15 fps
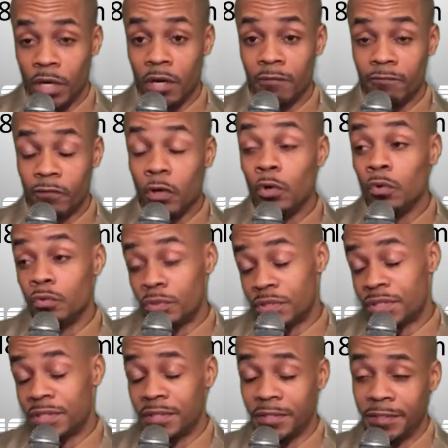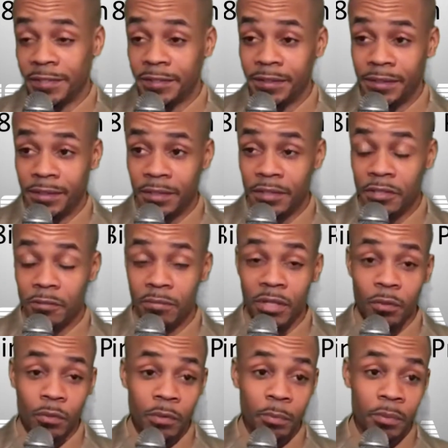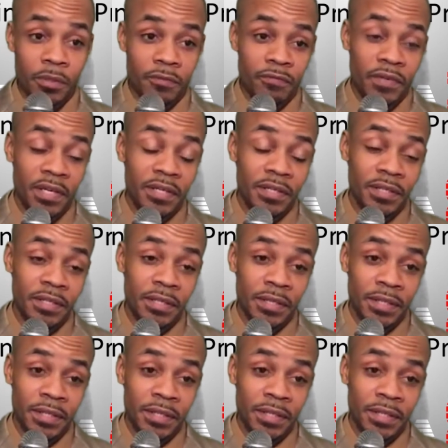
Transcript: unfolds. Could there be a ripple effect?